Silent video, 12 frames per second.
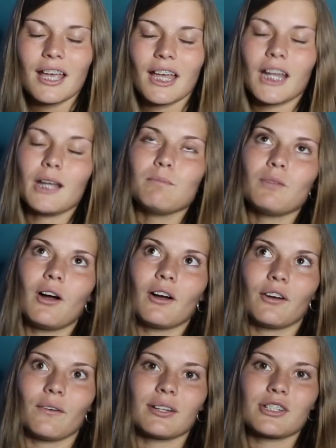and I'm not
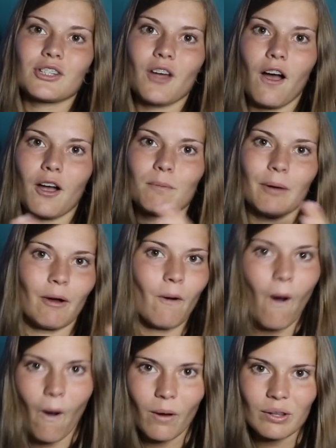going to talk
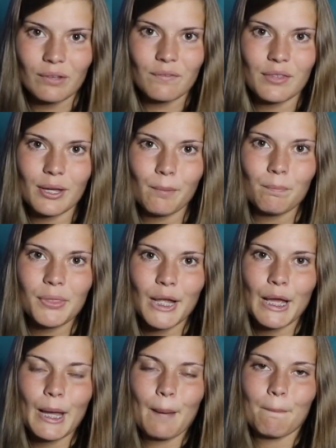about all of them,
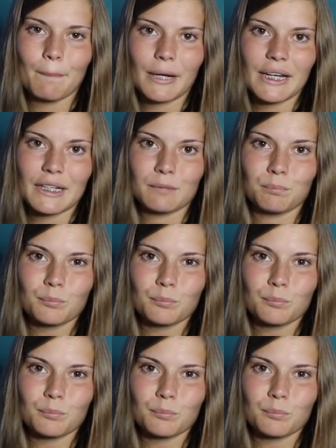but